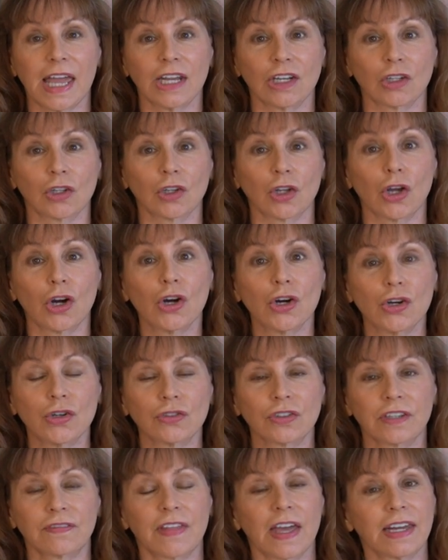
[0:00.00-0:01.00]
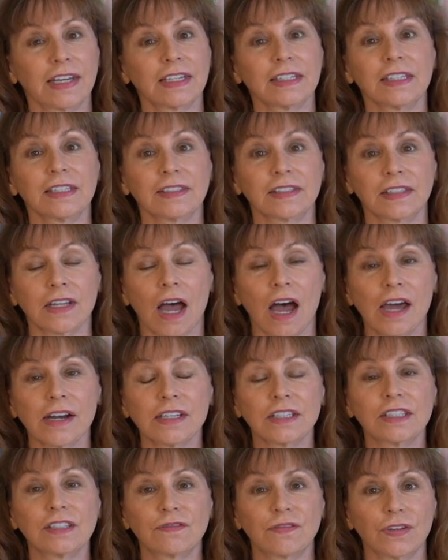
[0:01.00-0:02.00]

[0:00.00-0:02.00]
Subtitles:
and learned that it is not as